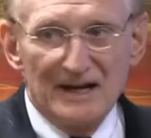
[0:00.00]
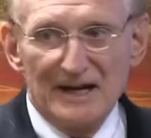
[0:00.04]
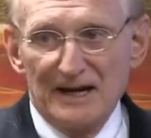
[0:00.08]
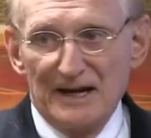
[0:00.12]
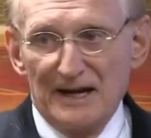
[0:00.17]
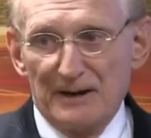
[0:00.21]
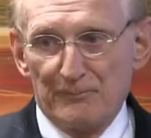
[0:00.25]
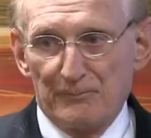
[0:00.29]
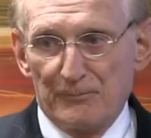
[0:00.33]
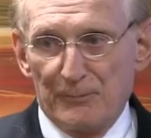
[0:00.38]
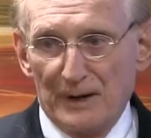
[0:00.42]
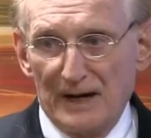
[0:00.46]

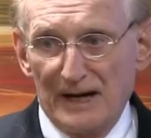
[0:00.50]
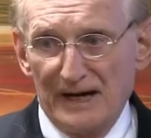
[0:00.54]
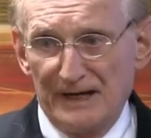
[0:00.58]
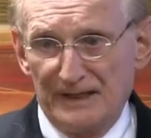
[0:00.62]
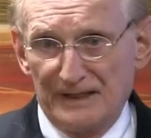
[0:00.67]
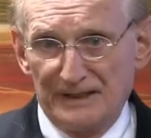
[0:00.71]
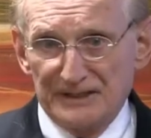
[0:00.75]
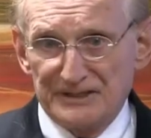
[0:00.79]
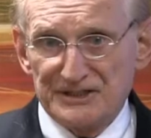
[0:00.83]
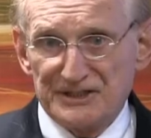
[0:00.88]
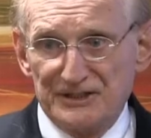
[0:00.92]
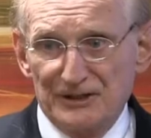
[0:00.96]
and break
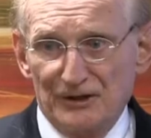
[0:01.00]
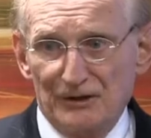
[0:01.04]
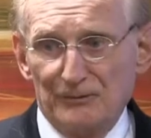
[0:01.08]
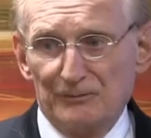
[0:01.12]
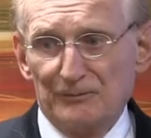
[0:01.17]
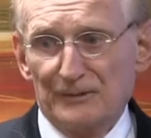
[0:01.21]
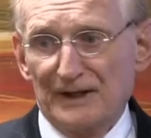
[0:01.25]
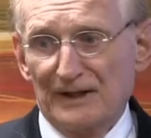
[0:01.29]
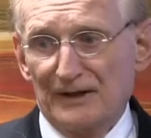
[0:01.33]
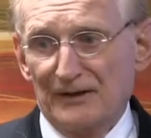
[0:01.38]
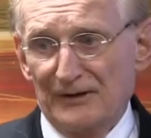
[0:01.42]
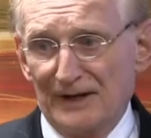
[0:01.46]
the stone
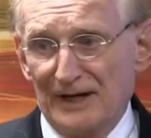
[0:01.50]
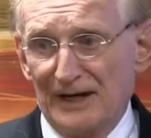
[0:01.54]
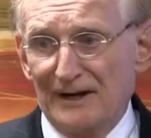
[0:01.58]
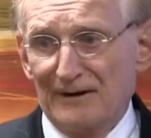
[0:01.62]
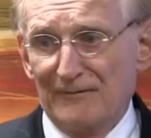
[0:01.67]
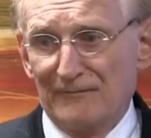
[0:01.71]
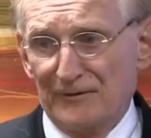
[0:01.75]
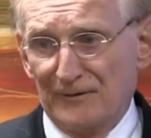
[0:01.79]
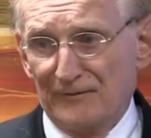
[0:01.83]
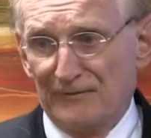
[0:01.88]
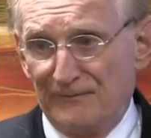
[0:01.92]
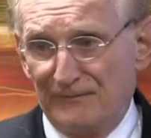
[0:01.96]
without
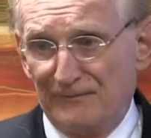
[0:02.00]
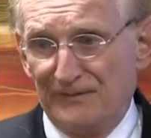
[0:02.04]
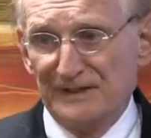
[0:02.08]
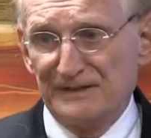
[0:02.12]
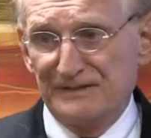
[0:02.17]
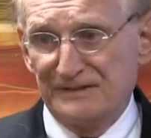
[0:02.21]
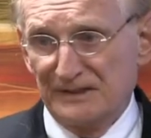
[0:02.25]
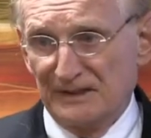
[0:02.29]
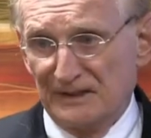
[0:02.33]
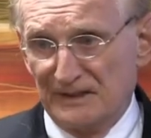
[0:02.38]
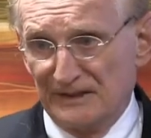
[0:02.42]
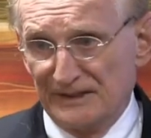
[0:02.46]
ever
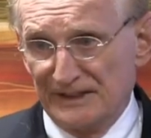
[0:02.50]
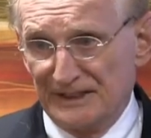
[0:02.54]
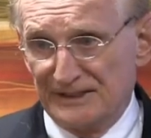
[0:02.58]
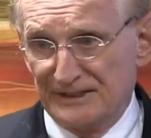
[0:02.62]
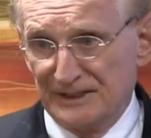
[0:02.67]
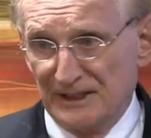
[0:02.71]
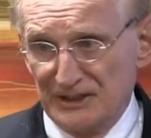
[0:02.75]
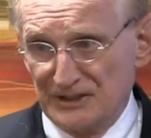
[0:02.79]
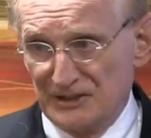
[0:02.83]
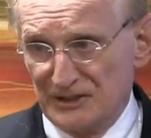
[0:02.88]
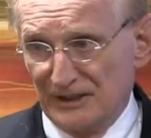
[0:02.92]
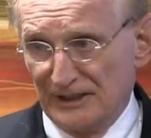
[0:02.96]
physically
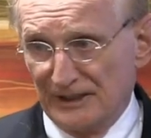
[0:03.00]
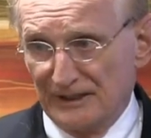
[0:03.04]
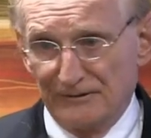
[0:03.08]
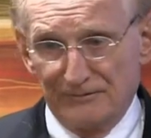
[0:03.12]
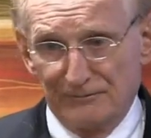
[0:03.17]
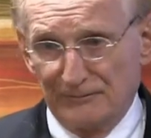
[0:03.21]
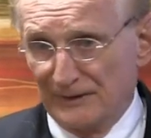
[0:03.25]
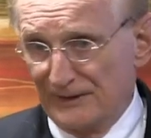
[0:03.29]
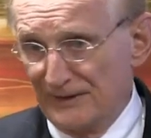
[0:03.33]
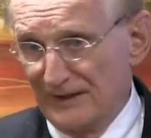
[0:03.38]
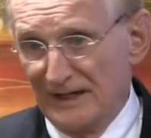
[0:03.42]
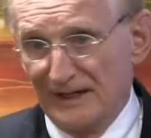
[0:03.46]
touching it
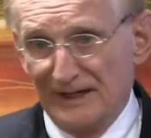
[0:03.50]
with